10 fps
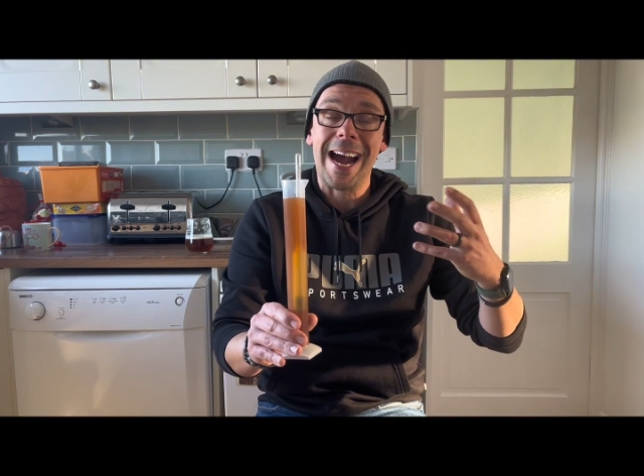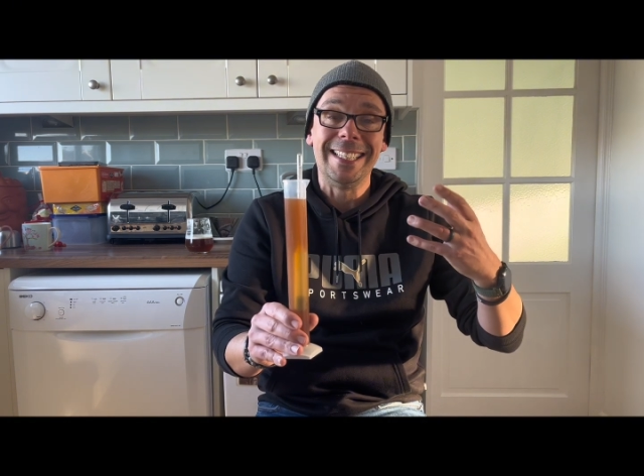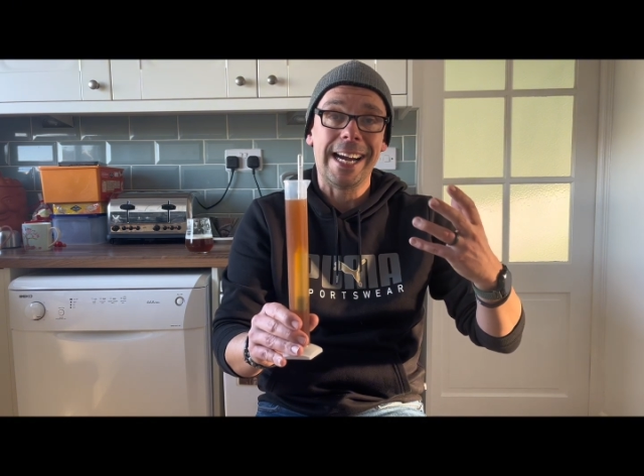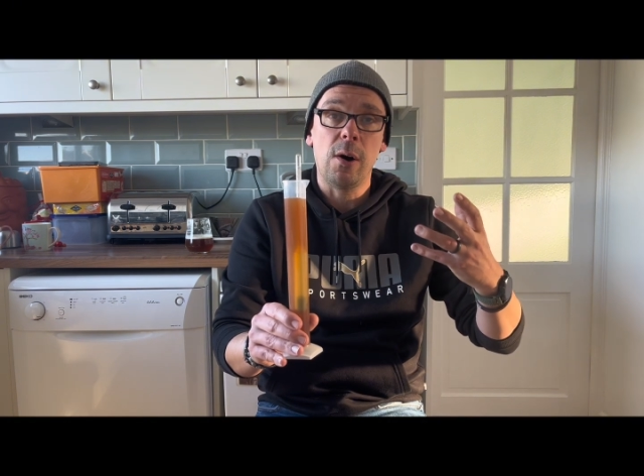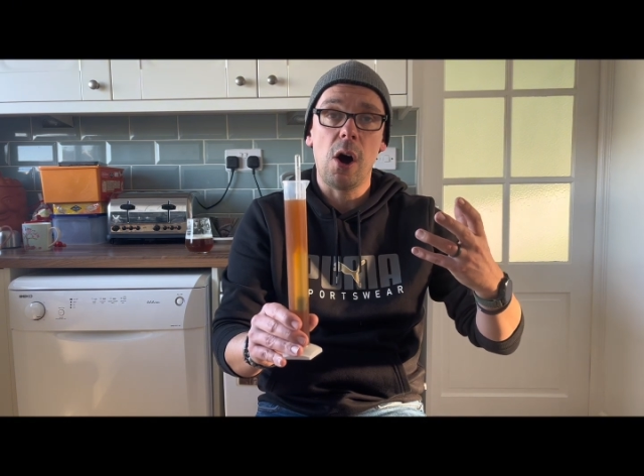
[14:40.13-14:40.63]

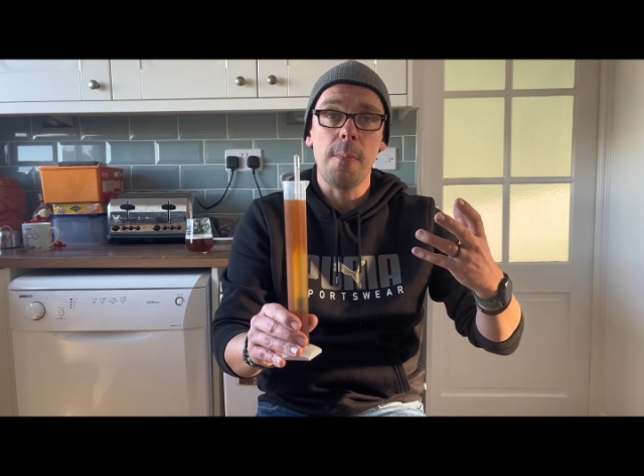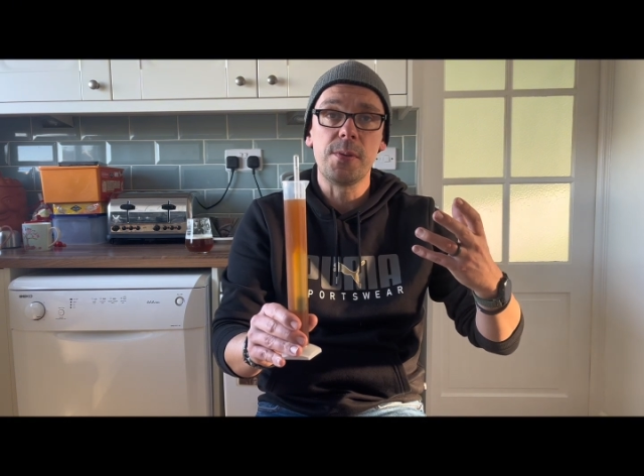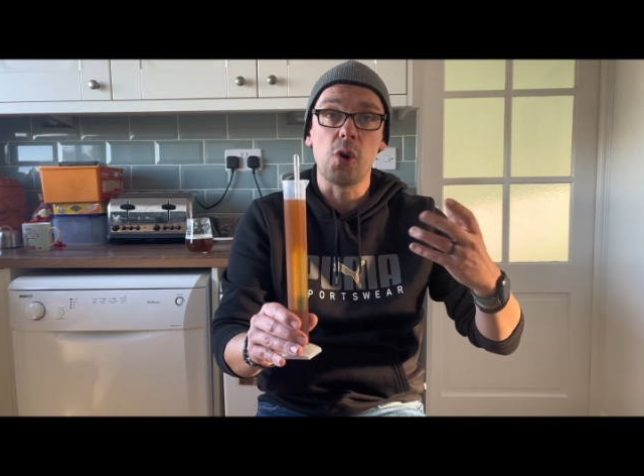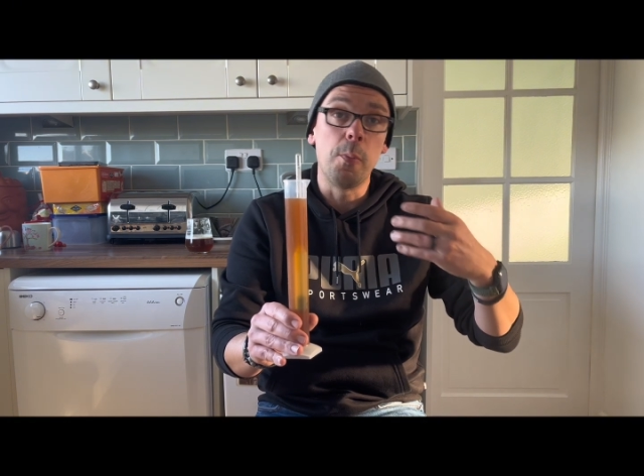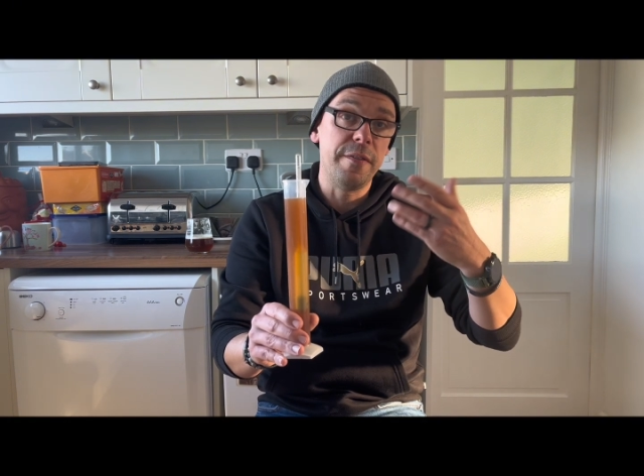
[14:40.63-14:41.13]
add our
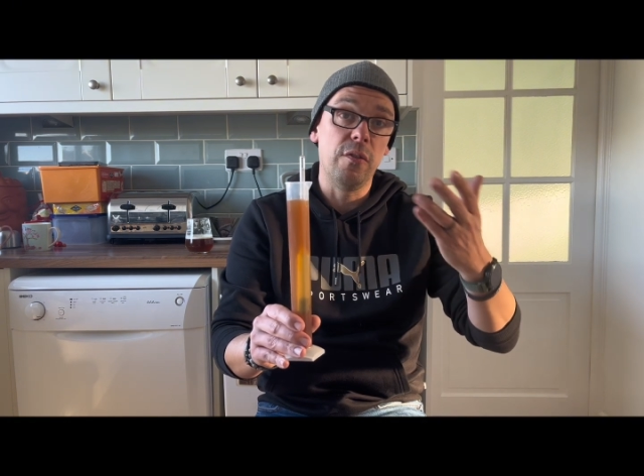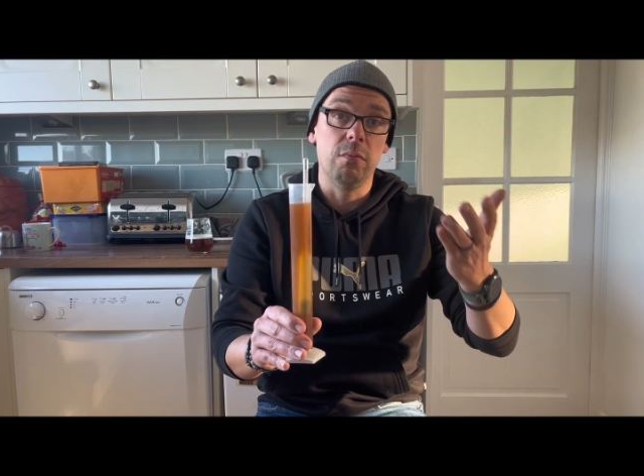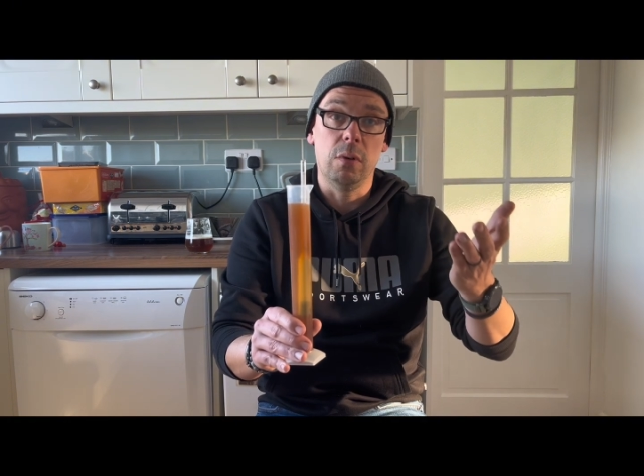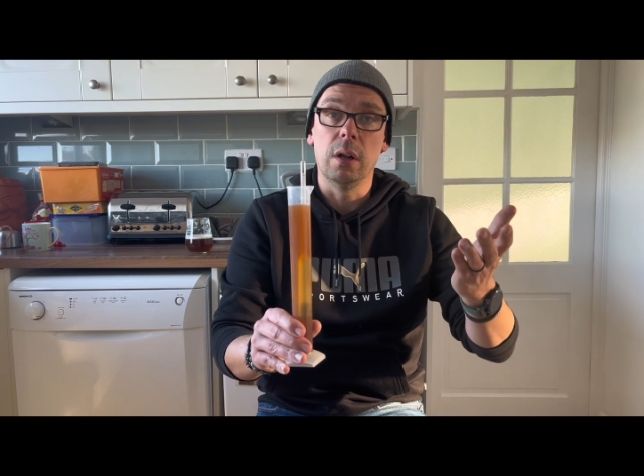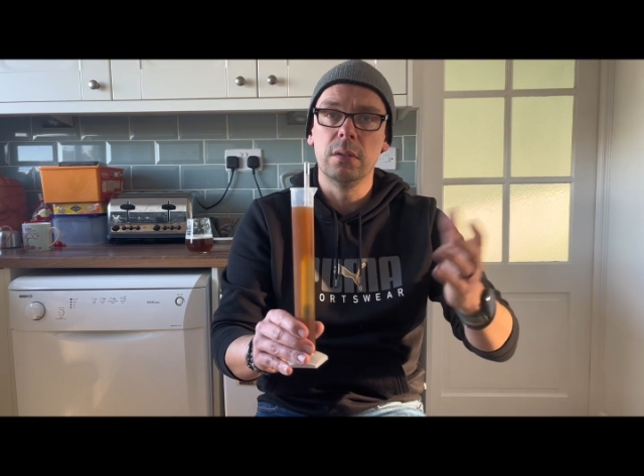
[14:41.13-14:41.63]
hops, or
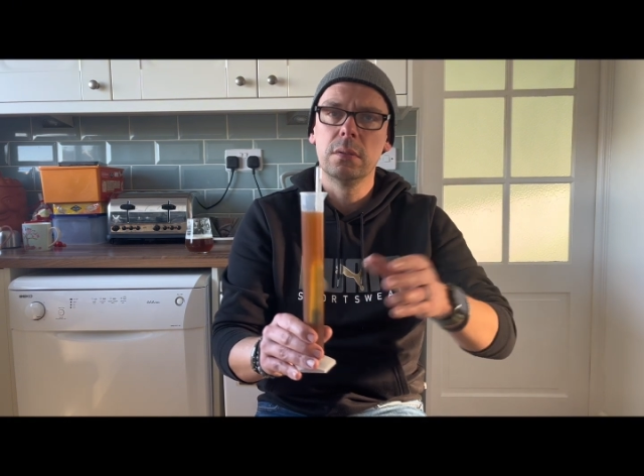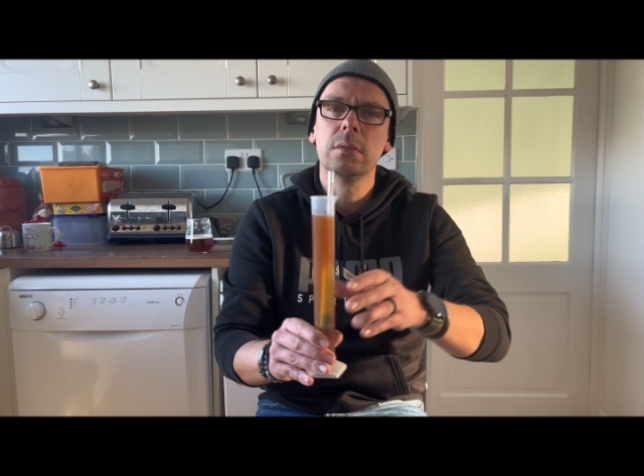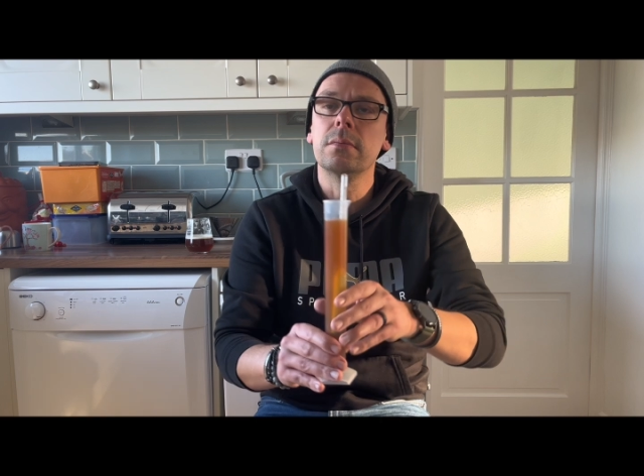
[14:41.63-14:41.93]
before, well,